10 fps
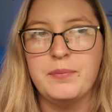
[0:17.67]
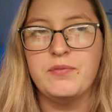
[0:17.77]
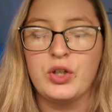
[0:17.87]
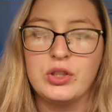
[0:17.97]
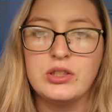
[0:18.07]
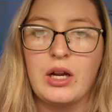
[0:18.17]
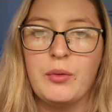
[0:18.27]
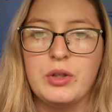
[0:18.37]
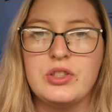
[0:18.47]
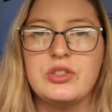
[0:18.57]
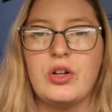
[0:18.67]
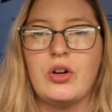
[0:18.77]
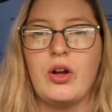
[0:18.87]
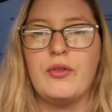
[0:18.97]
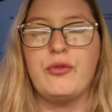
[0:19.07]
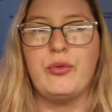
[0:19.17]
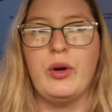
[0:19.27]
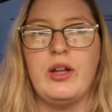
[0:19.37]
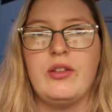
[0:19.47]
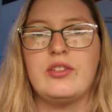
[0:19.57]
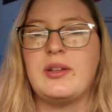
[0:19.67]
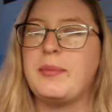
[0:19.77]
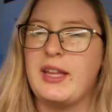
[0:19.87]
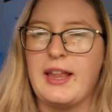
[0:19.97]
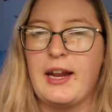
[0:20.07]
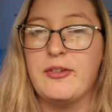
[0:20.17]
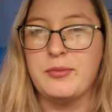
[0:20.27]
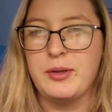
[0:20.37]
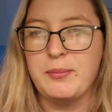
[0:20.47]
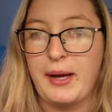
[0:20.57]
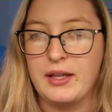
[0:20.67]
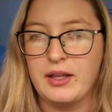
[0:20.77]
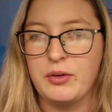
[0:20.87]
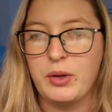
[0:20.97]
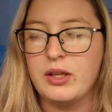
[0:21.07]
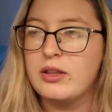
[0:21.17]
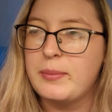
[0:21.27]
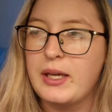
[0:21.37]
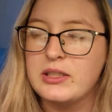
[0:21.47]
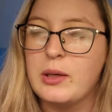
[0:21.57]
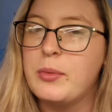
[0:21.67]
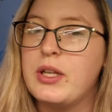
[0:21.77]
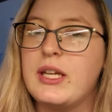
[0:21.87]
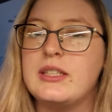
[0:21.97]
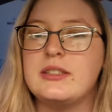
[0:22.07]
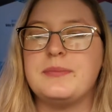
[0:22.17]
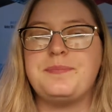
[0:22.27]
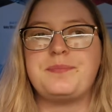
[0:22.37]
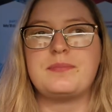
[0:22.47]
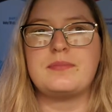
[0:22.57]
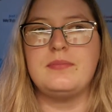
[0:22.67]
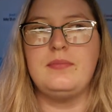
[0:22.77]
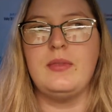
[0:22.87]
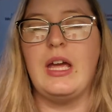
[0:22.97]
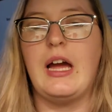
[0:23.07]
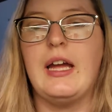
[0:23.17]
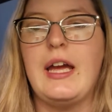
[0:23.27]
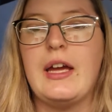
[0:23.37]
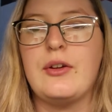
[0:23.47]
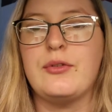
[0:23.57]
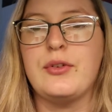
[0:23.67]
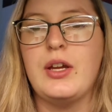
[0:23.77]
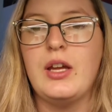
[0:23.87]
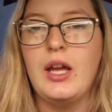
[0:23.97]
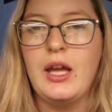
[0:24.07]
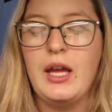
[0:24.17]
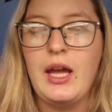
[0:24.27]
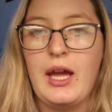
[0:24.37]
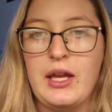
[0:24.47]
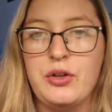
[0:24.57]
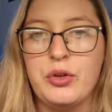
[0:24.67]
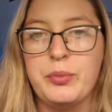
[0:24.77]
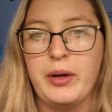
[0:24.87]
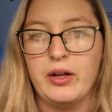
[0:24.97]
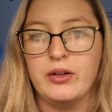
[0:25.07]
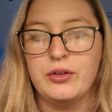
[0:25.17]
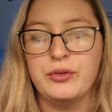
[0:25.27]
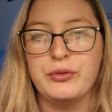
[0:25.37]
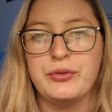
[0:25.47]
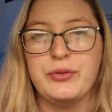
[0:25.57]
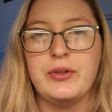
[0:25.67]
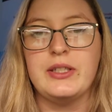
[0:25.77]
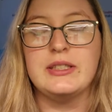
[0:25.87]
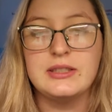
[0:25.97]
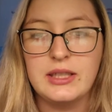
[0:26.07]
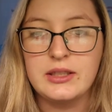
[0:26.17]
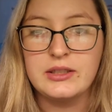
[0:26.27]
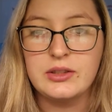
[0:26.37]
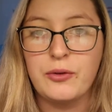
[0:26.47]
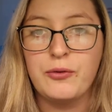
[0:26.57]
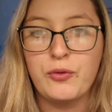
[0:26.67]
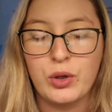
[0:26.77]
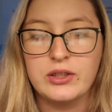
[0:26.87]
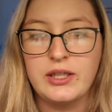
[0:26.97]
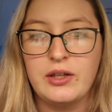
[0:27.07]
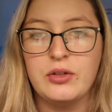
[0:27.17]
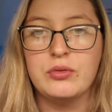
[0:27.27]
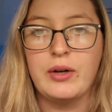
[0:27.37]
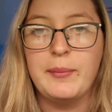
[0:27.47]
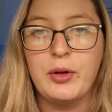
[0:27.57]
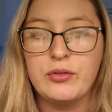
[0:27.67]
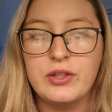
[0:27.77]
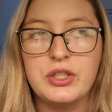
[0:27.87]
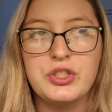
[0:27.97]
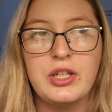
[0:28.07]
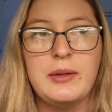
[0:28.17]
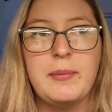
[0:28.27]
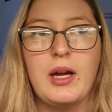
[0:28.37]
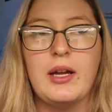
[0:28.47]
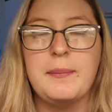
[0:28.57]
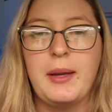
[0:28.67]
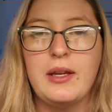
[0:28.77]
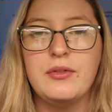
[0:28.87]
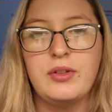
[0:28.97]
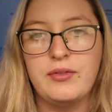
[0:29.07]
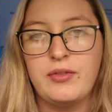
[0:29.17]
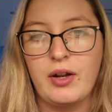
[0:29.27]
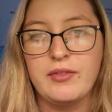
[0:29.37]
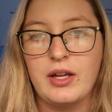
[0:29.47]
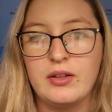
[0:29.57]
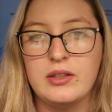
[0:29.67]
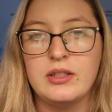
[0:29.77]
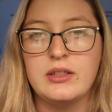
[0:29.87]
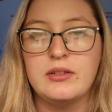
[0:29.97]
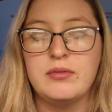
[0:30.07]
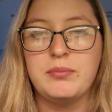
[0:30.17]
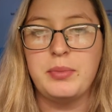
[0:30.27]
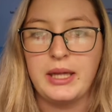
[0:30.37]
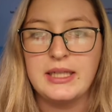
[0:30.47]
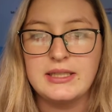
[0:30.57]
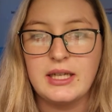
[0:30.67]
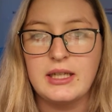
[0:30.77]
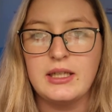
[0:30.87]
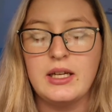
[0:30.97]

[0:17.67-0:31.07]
First, I want to start off with something that I've been battling with the past couple days. I have a group of 6 forktail rainbow fish in my main 55-gallon planted tank.